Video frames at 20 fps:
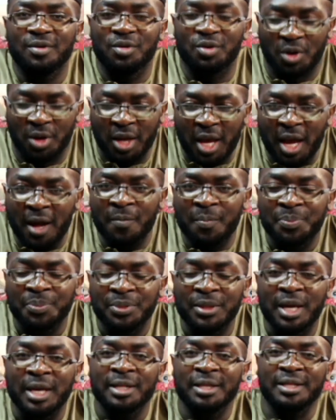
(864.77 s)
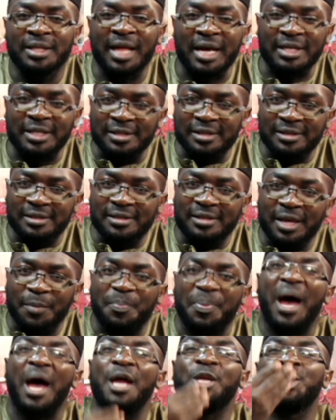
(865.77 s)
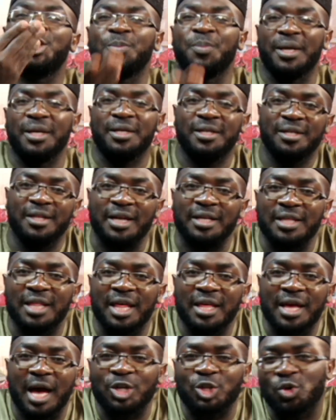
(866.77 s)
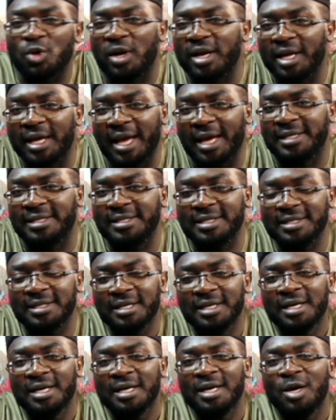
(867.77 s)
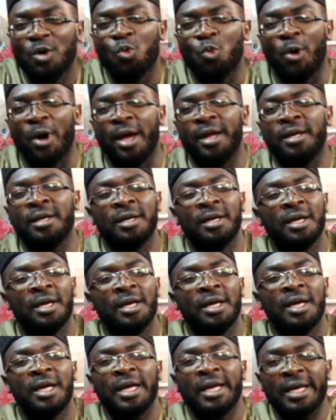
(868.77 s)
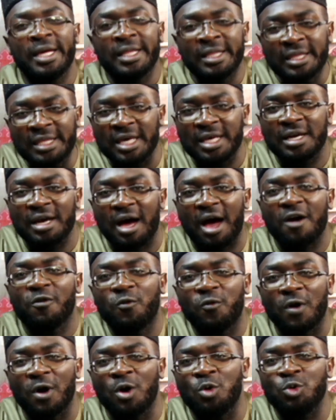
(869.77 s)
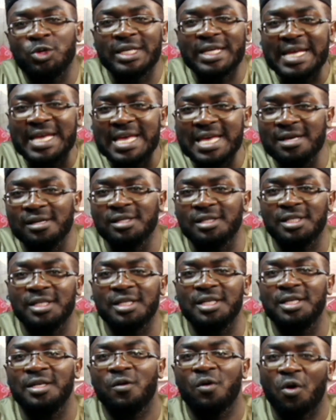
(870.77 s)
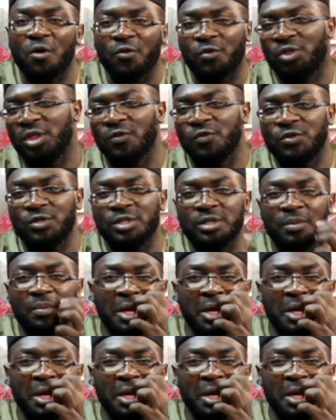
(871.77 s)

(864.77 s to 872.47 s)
okay that is the punishment that they actually get when they are found guilty of theft.